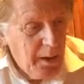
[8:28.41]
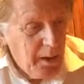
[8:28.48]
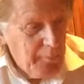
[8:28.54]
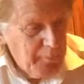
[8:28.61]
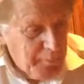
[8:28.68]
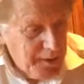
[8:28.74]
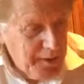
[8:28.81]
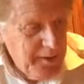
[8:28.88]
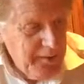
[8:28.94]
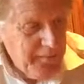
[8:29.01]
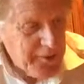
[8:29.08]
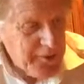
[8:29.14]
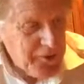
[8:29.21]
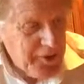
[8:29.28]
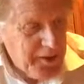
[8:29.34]
I believe
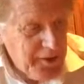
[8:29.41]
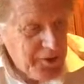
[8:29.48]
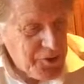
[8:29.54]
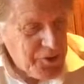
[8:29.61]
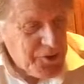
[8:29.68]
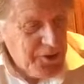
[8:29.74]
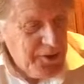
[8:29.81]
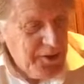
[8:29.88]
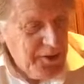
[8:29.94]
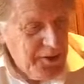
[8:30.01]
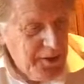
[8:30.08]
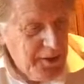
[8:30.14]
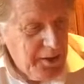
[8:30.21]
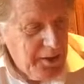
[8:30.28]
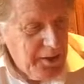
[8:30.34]
it's against
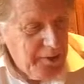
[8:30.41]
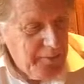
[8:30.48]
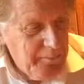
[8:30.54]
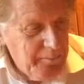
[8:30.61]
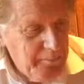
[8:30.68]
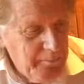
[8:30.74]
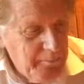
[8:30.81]
the